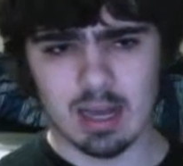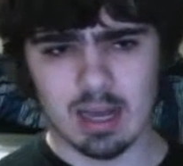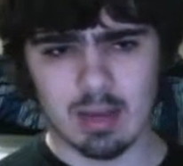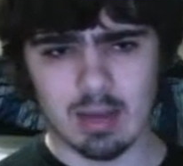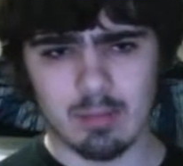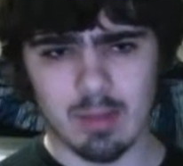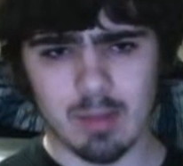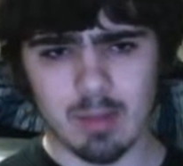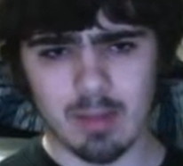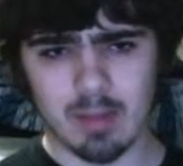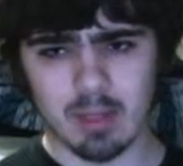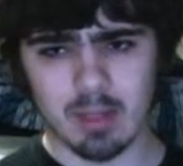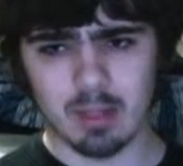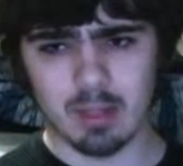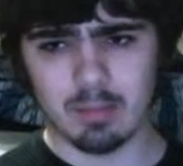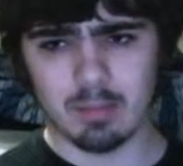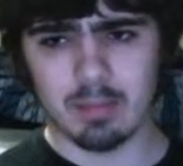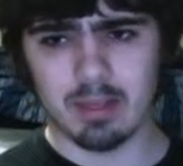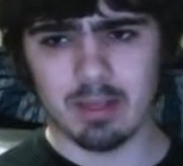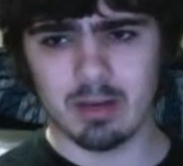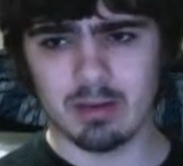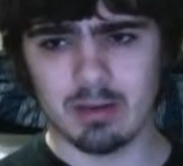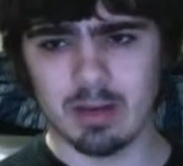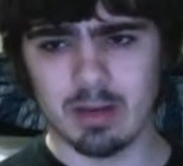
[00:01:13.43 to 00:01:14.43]
Maybe he'll
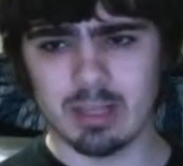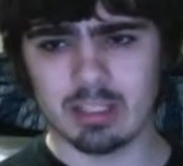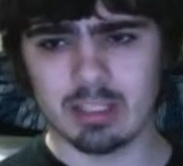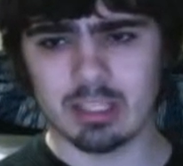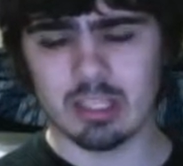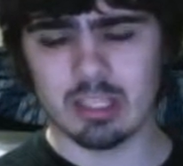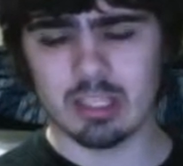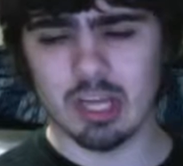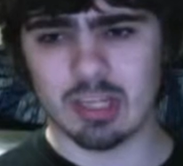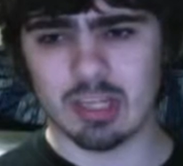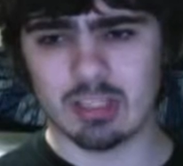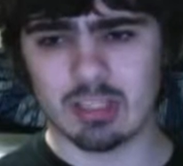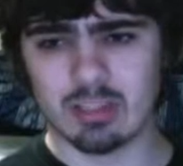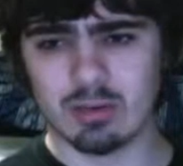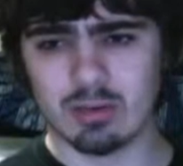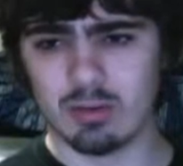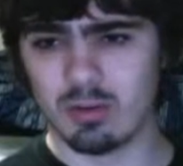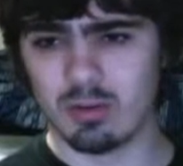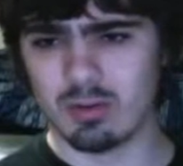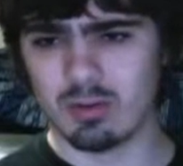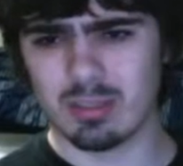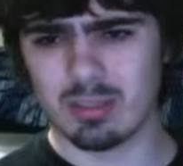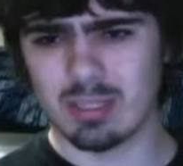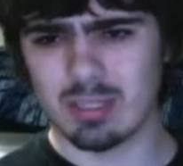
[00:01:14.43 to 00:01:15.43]
appear as a Jake suit
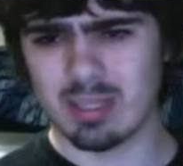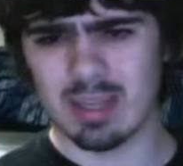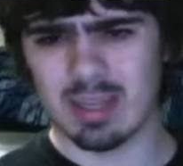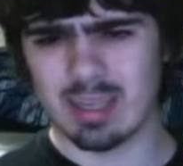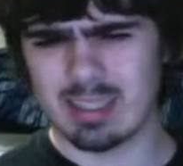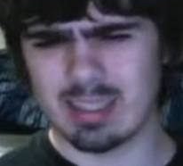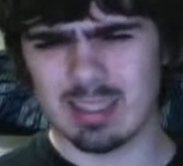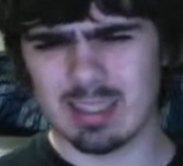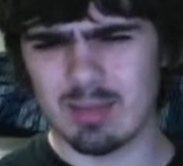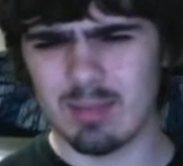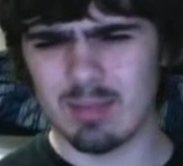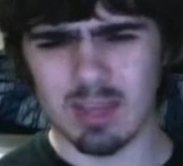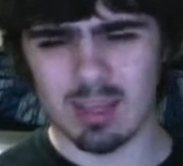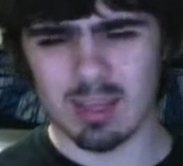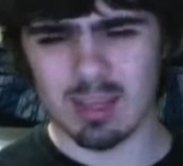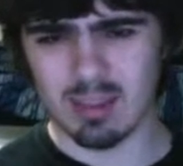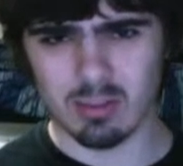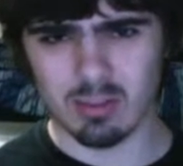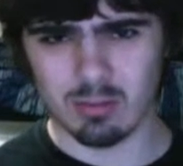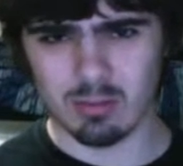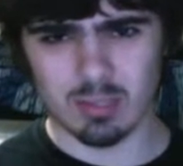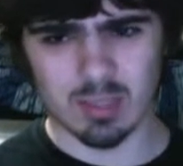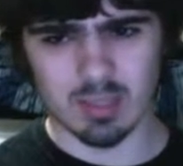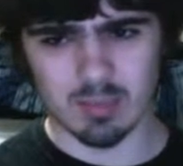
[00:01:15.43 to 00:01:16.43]
or like something. They'll
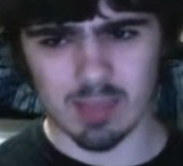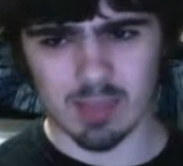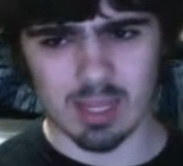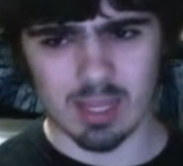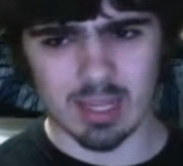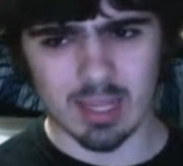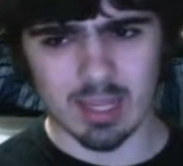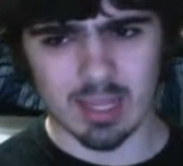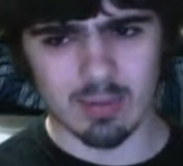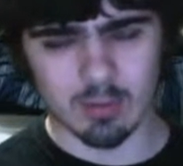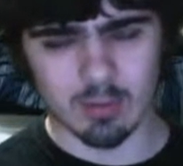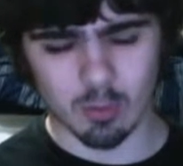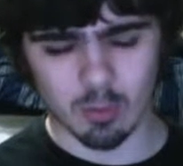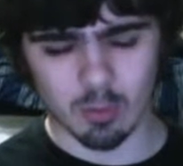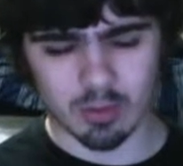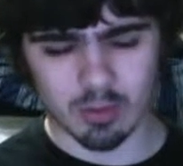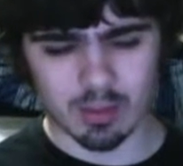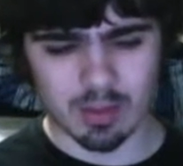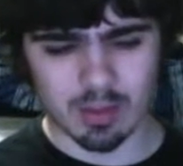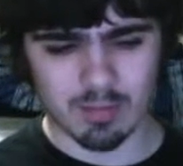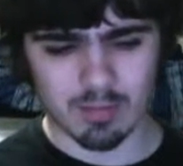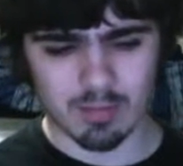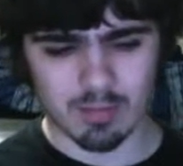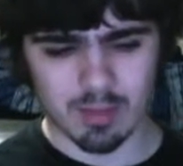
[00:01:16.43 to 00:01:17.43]
do something clever with
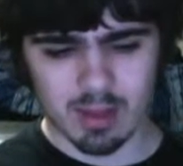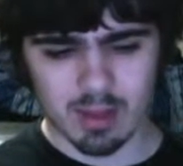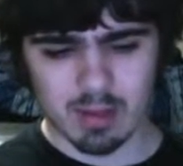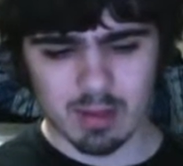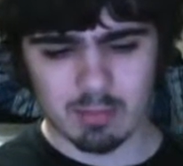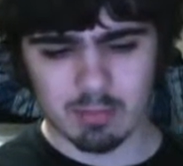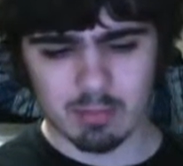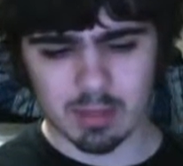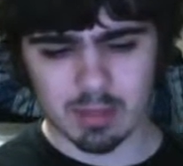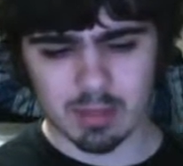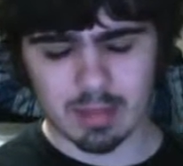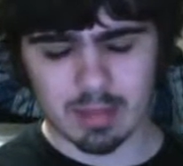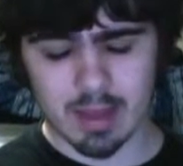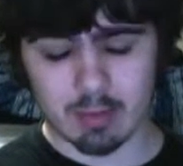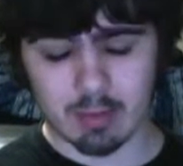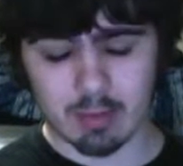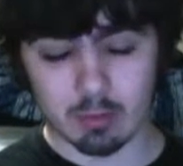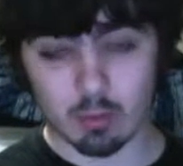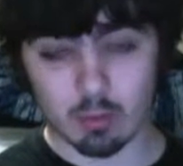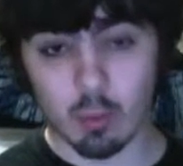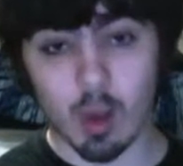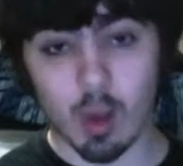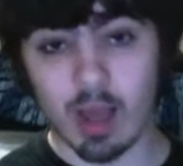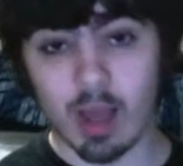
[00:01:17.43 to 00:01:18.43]
him, but that
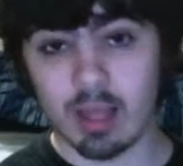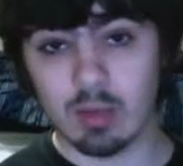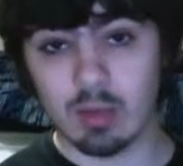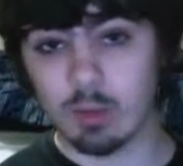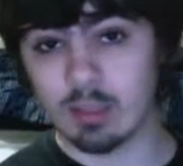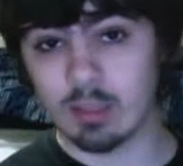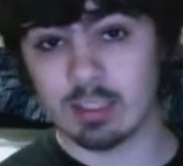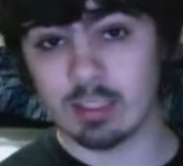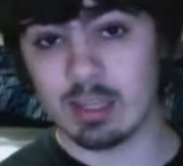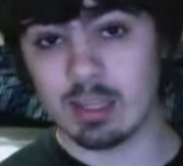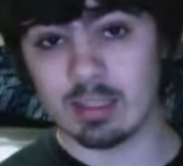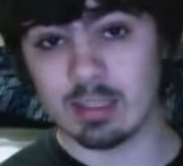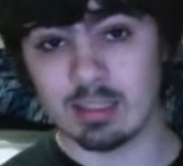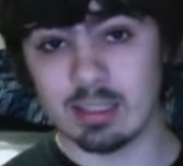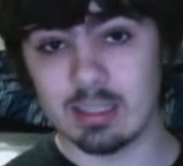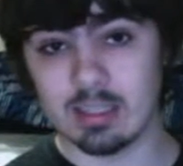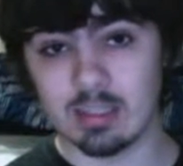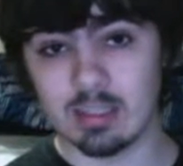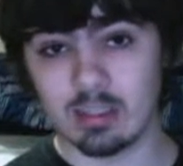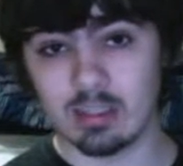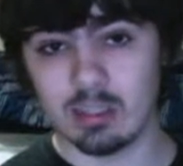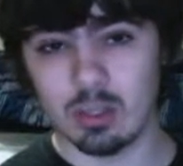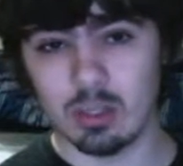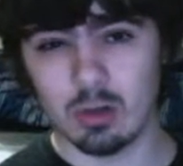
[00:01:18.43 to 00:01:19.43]
was why he wasn't on
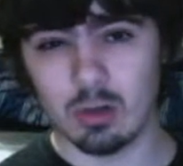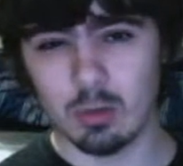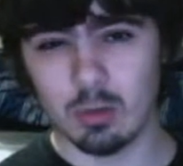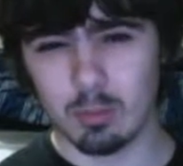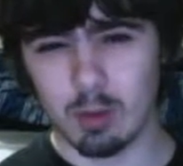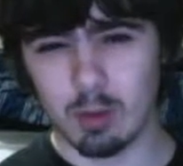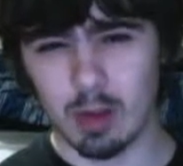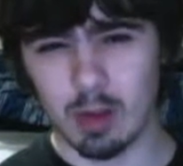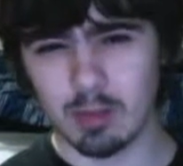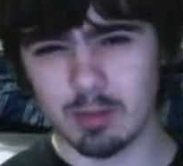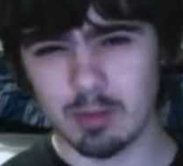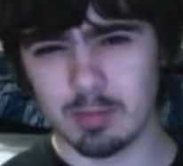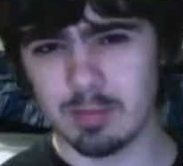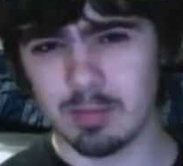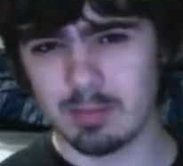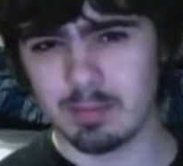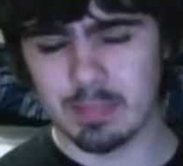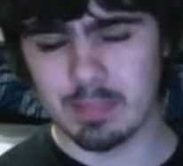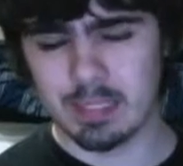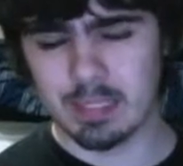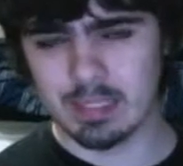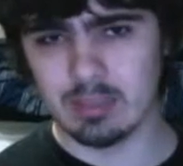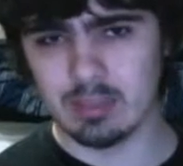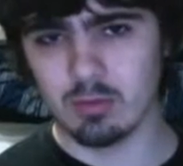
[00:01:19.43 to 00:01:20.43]
season 2. Probably
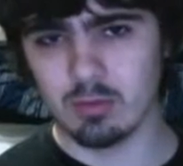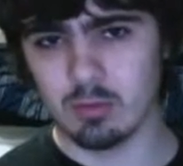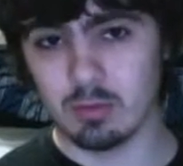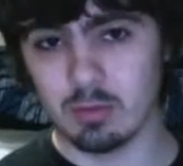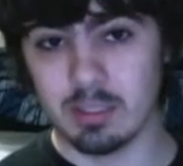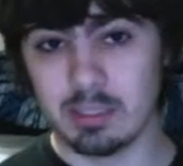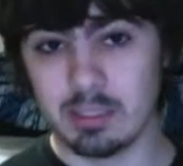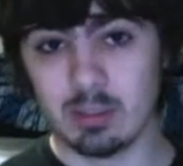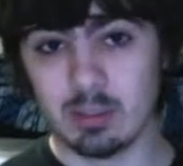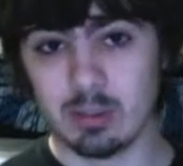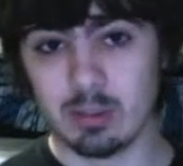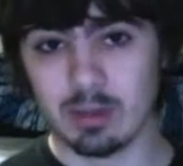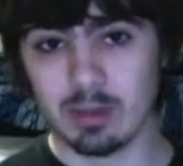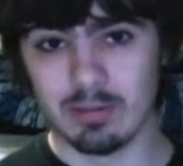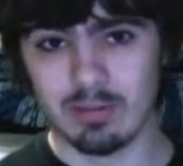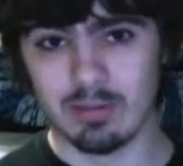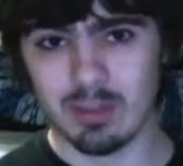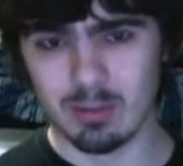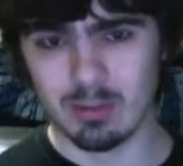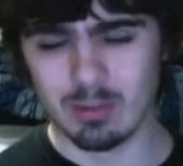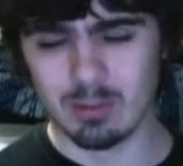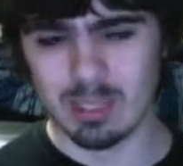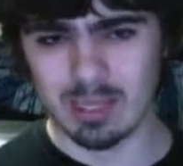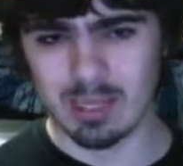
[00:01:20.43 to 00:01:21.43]
because it would be too
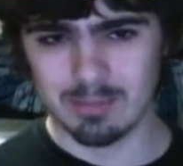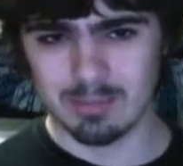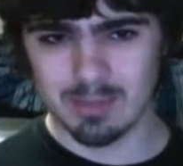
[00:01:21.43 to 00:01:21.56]
confusing.